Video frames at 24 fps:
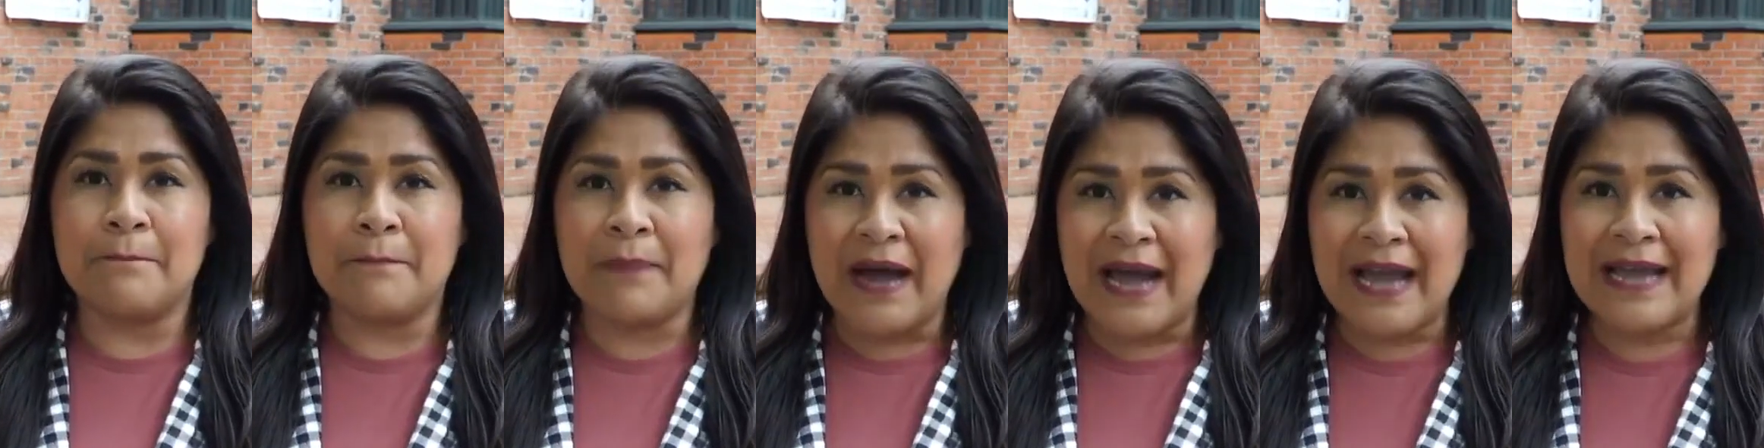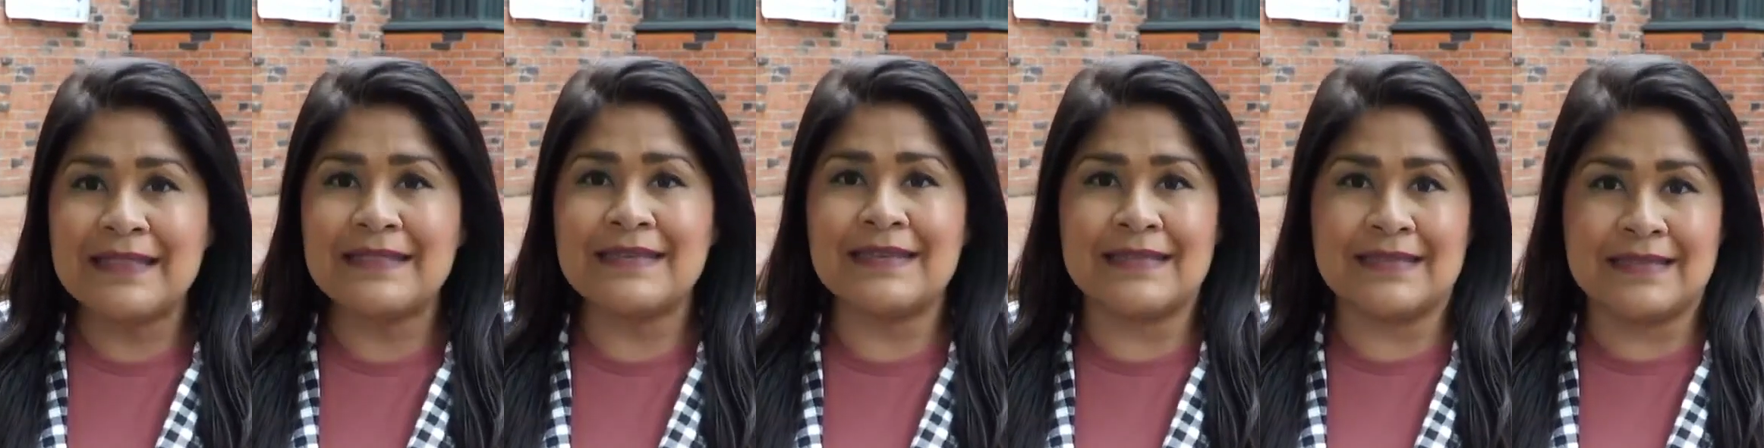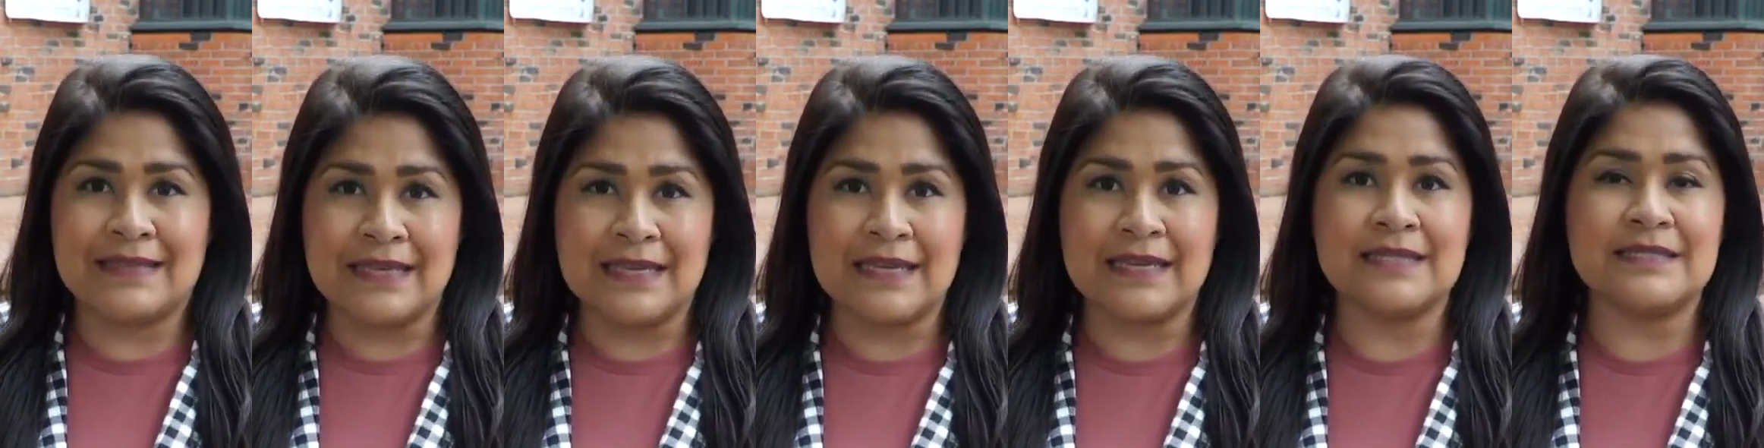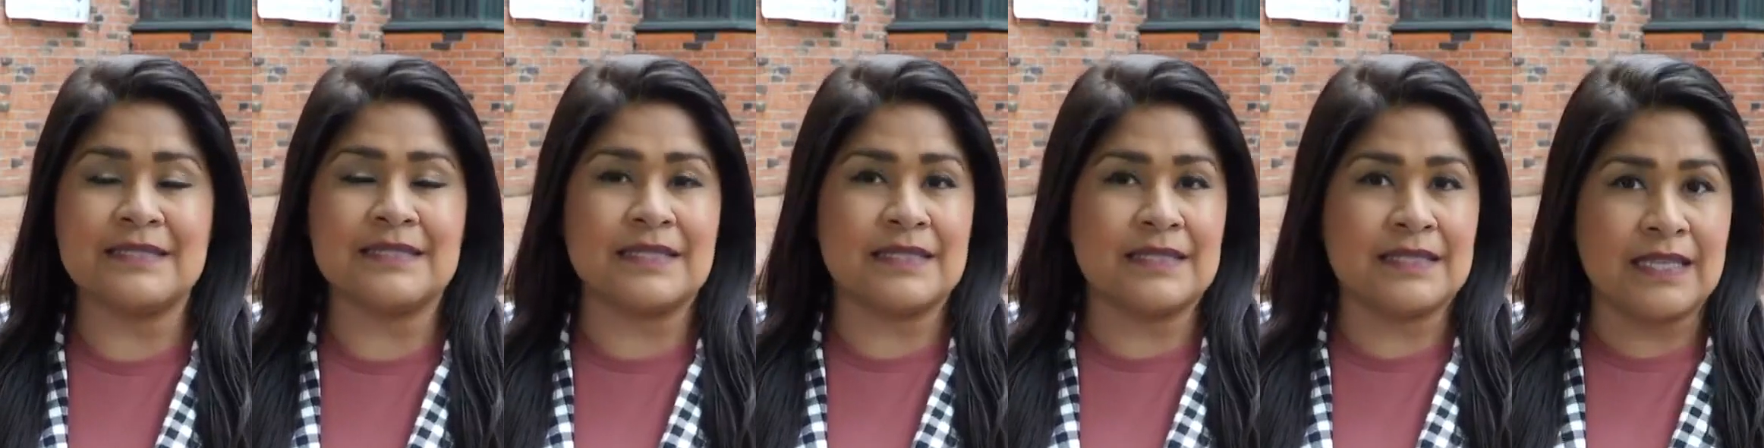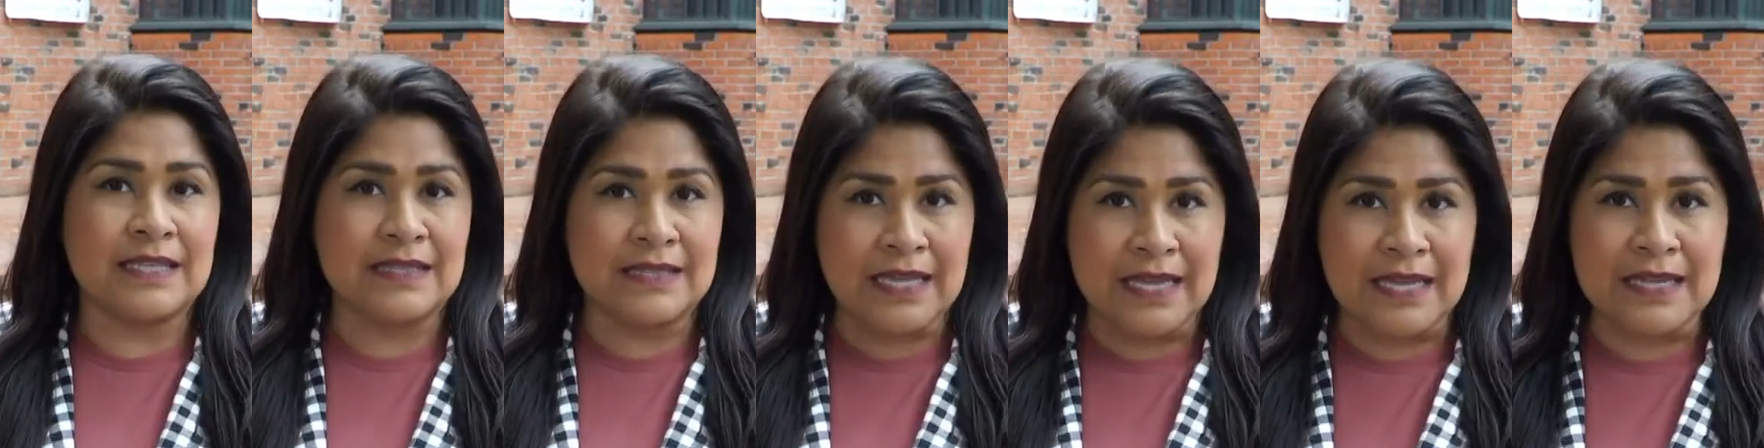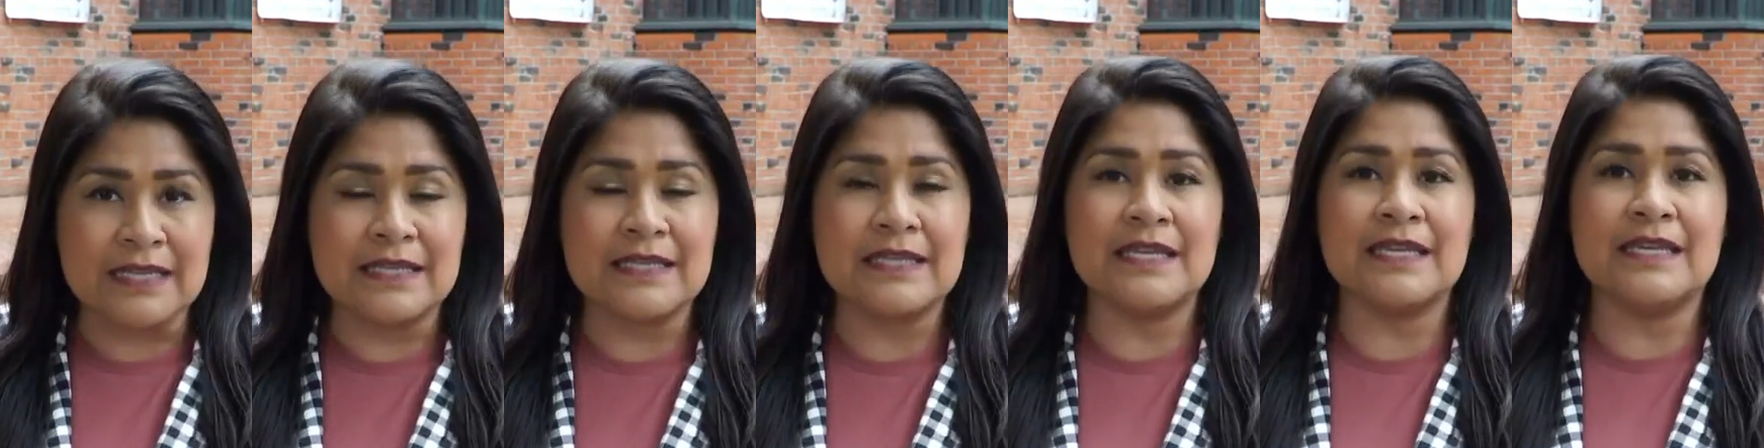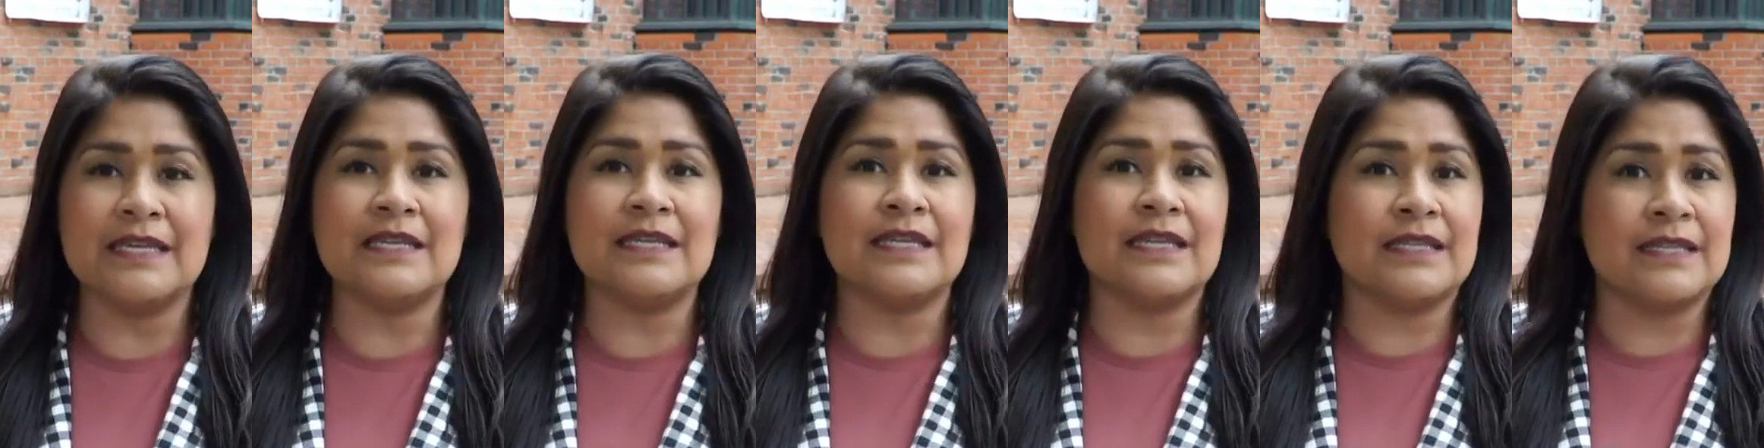buy the things that, that they
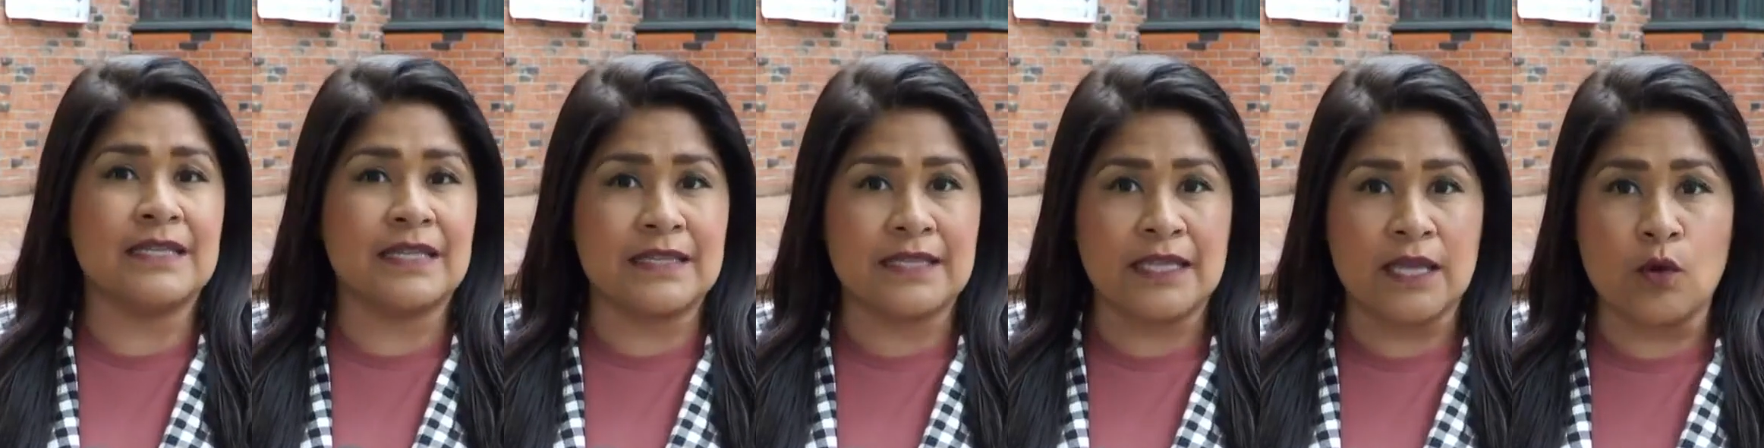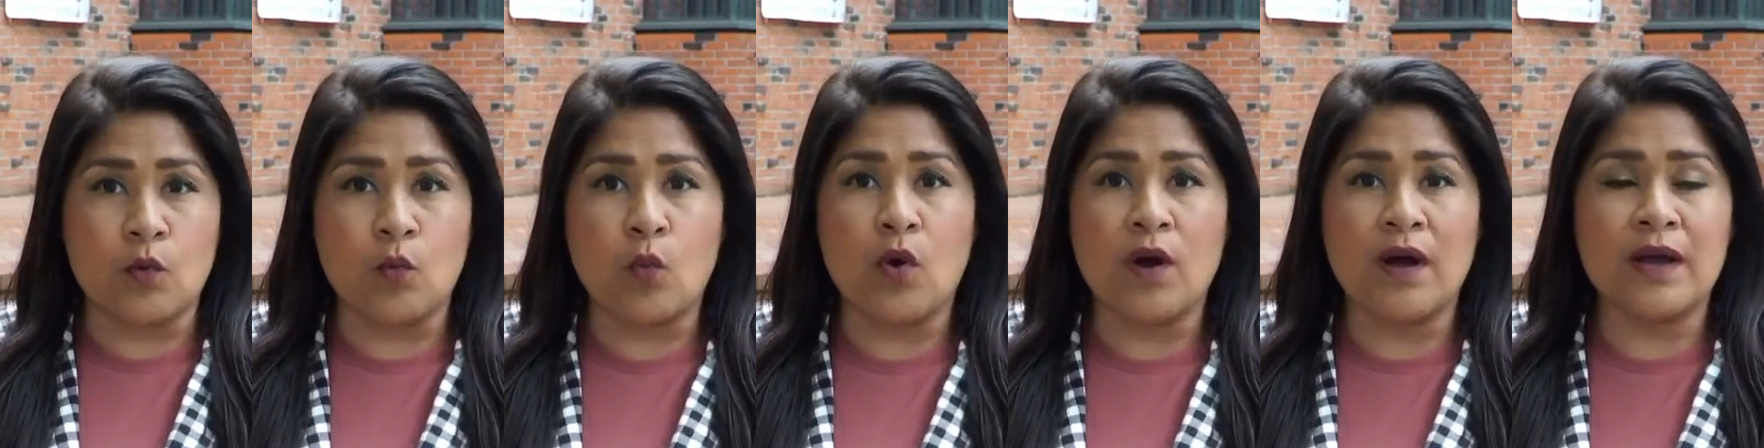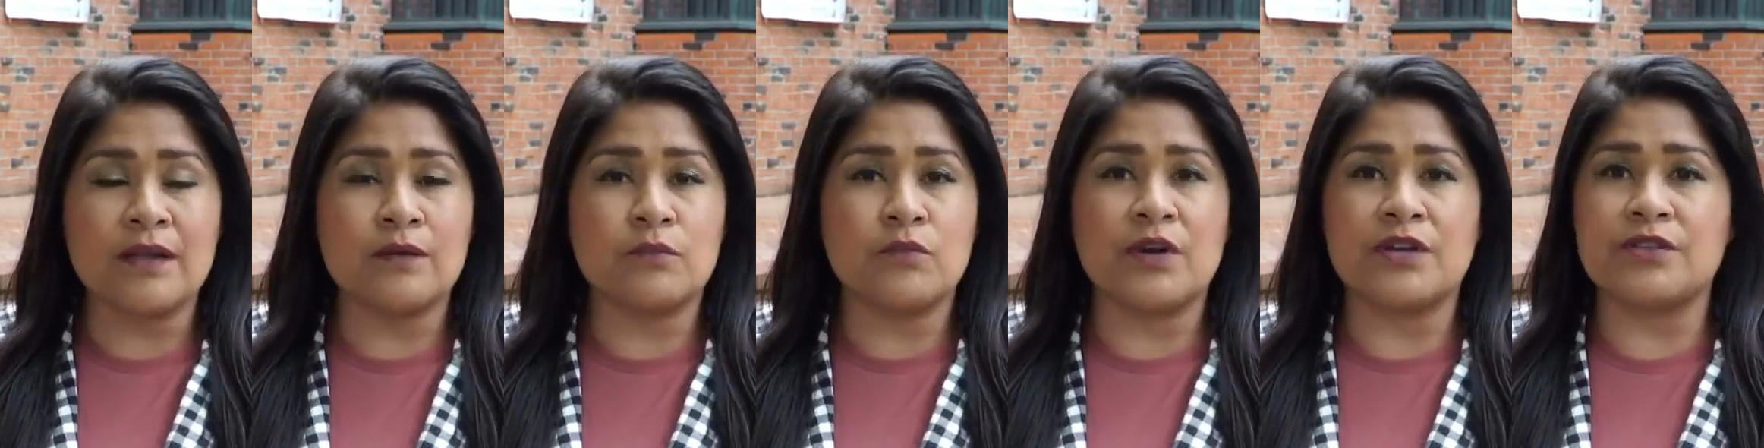need and that they want,